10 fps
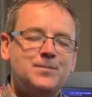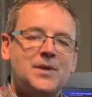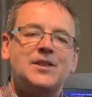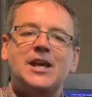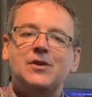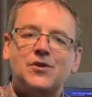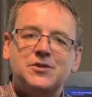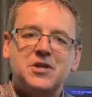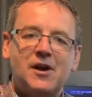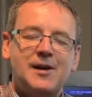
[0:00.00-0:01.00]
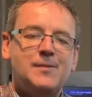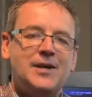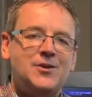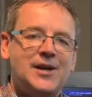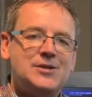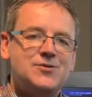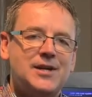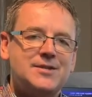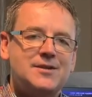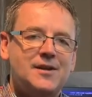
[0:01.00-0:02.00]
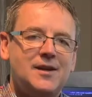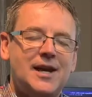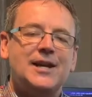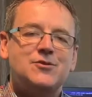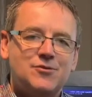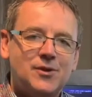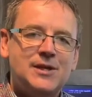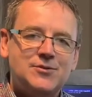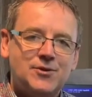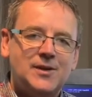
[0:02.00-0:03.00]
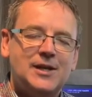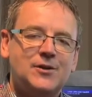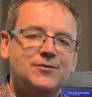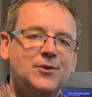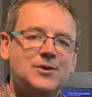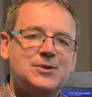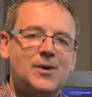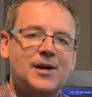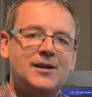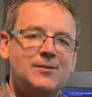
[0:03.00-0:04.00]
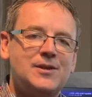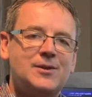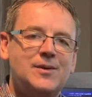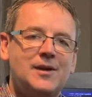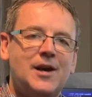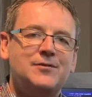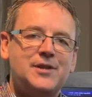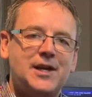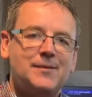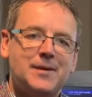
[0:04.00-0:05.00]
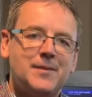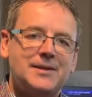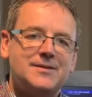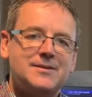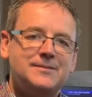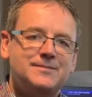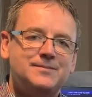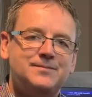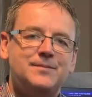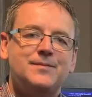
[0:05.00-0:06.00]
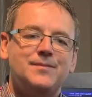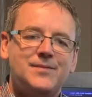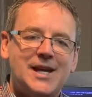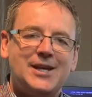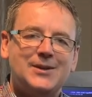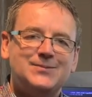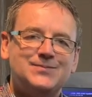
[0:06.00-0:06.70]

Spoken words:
I thank you for your time and your interest, and I truly, truly look forward to working with you over the coming months. Thank you.